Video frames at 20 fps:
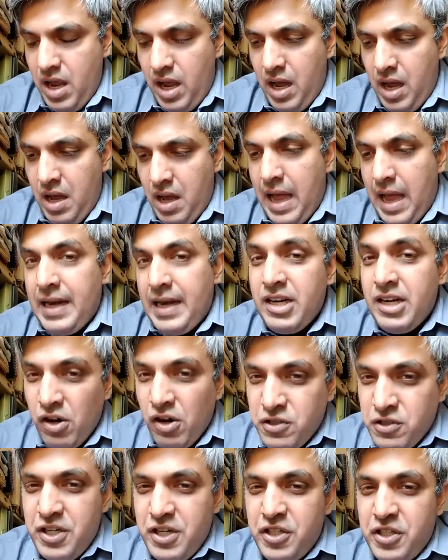And it
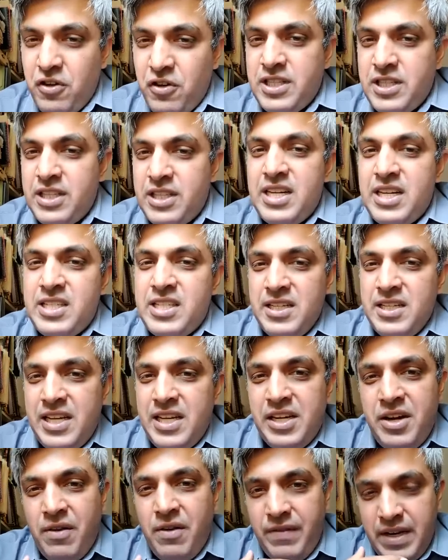also ensures that there is some
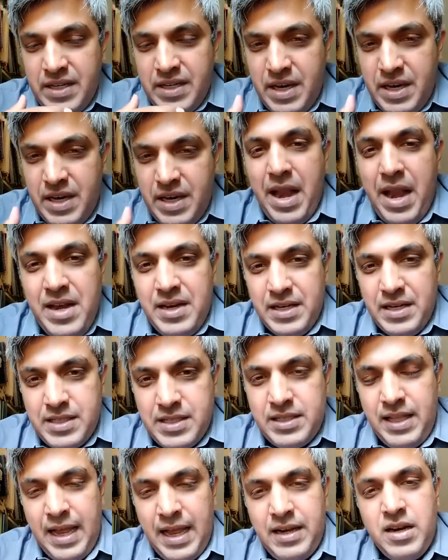degree of
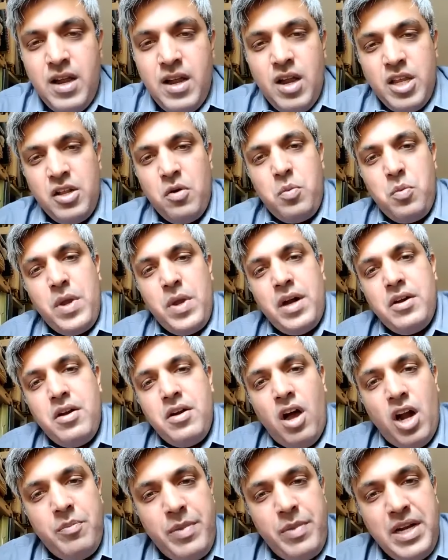independence that, you know, we are
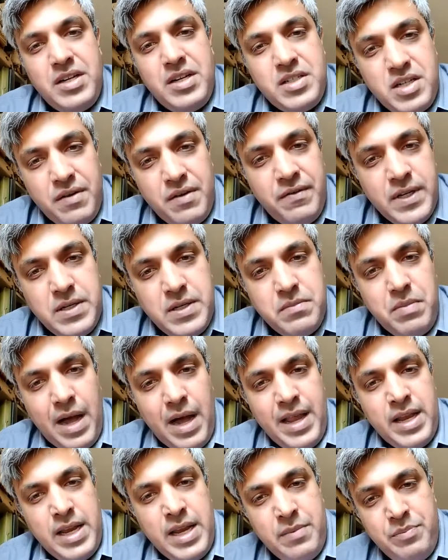not being driven
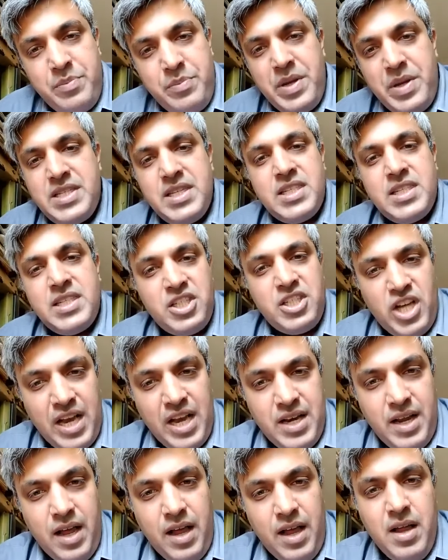by a business
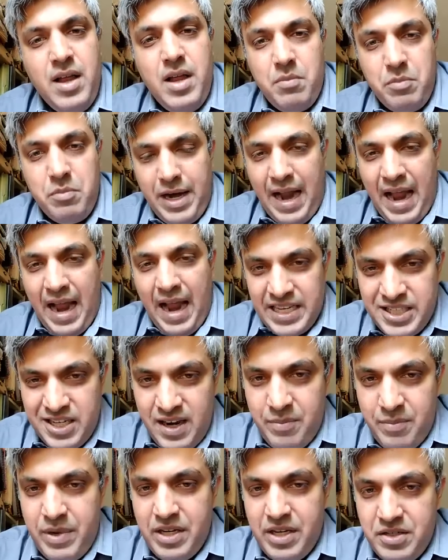agenda, but
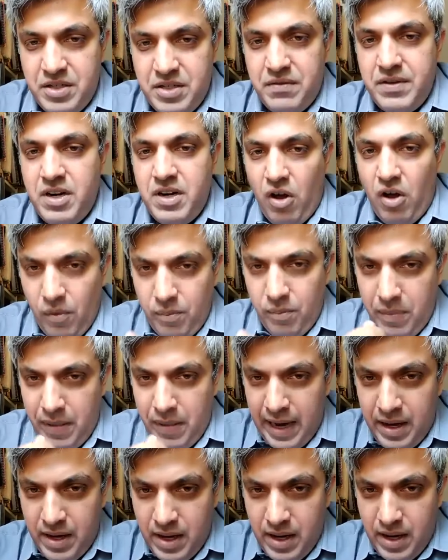actually are being driven
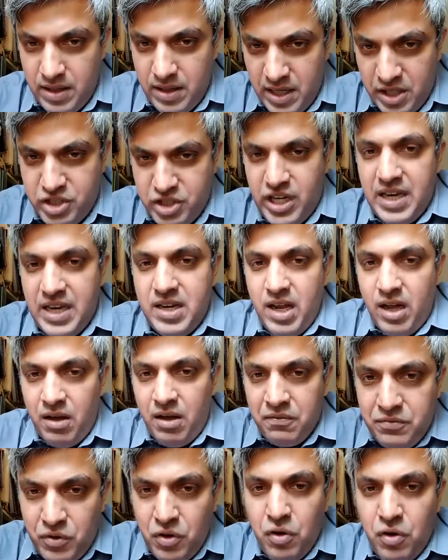by the agenda
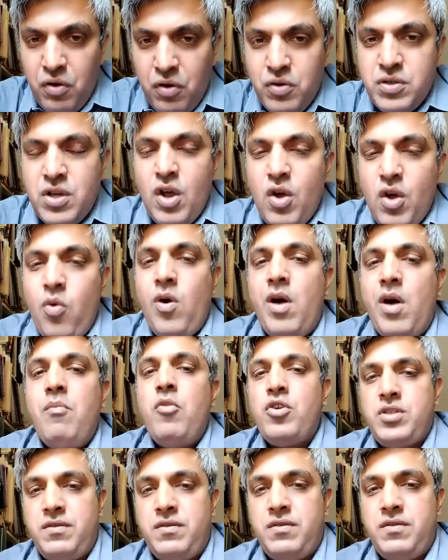of those who are
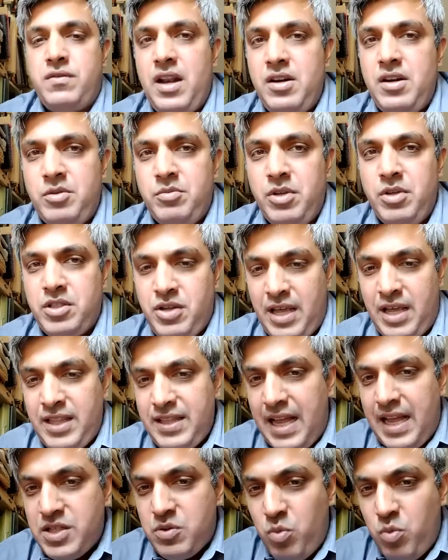most vulnerable. So I
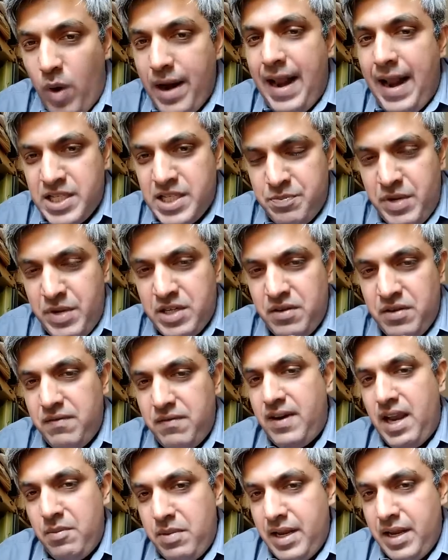think that's one aspect
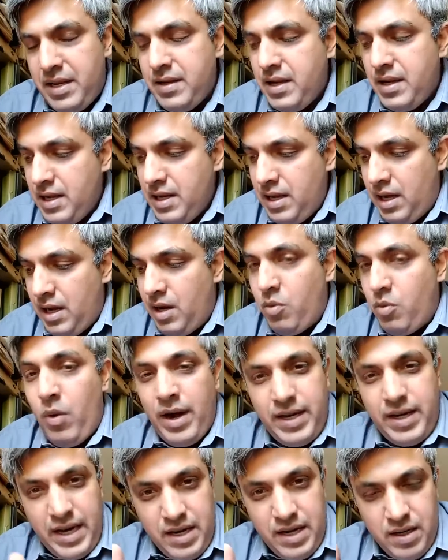of labeling
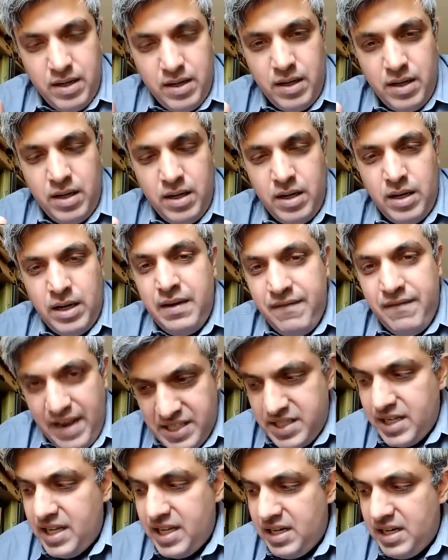one can
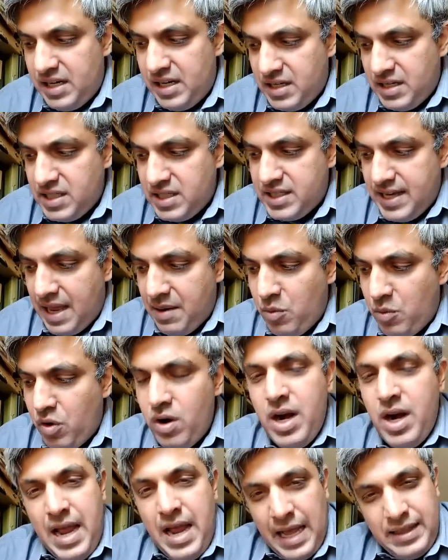investigate and understand
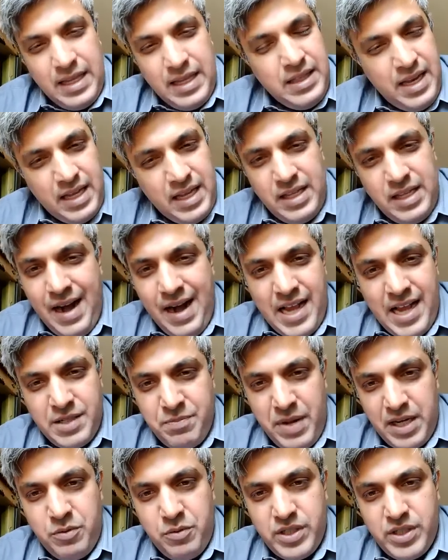more. And then the other
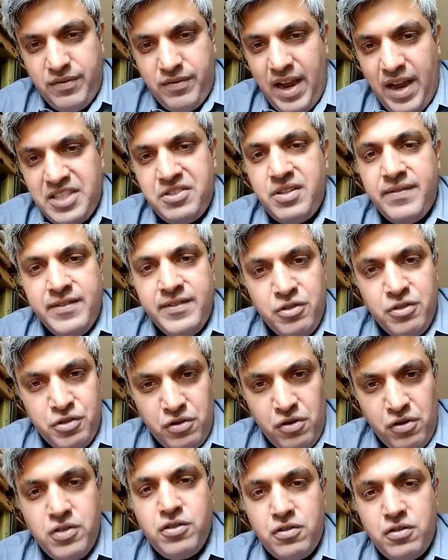aspect, which Fashion
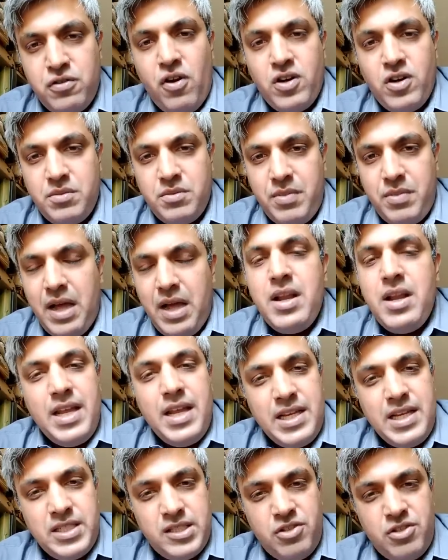Revolution also talks about,
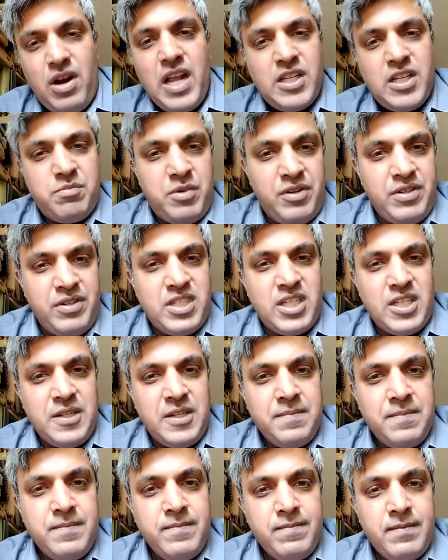is transparency.